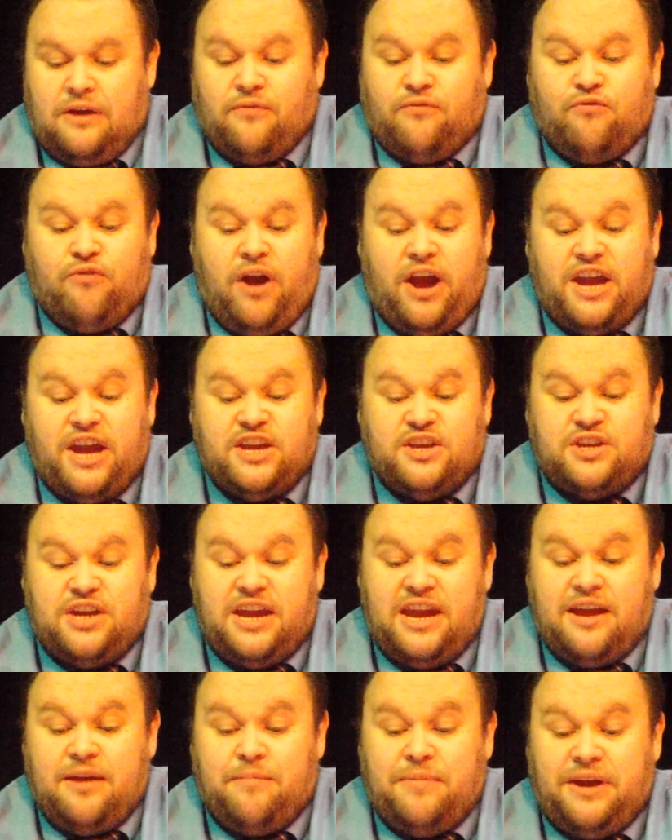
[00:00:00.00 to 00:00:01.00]
A phrase
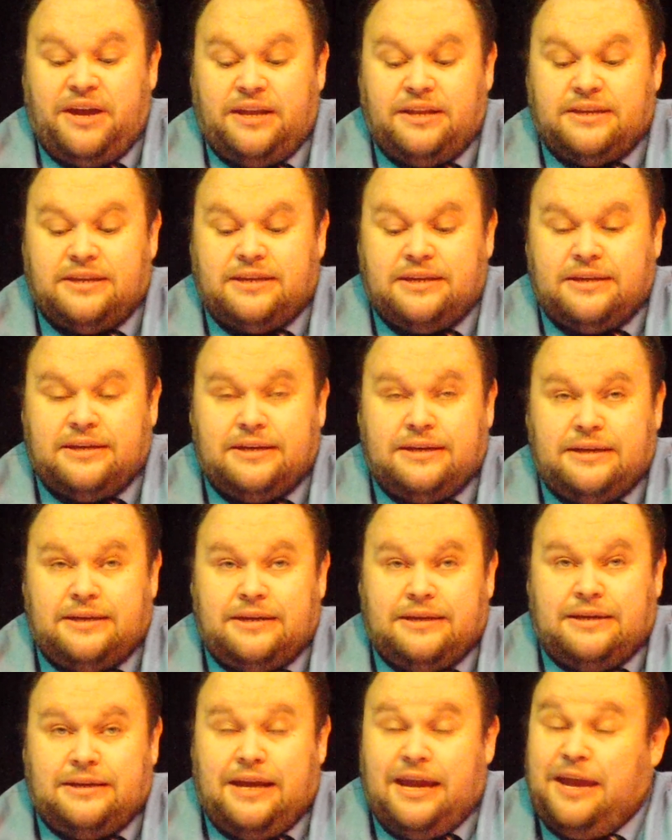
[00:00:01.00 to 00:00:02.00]
here means
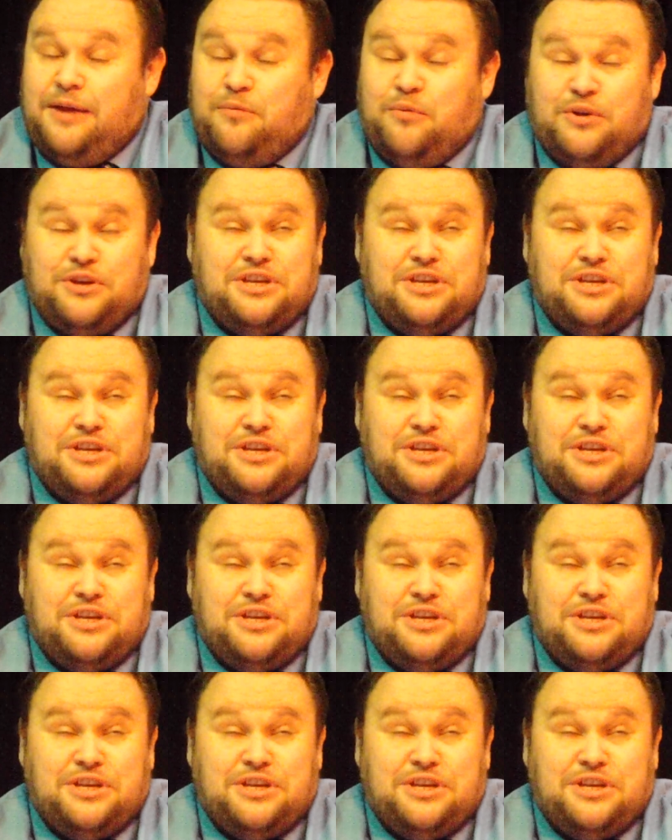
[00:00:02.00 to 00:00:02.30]
it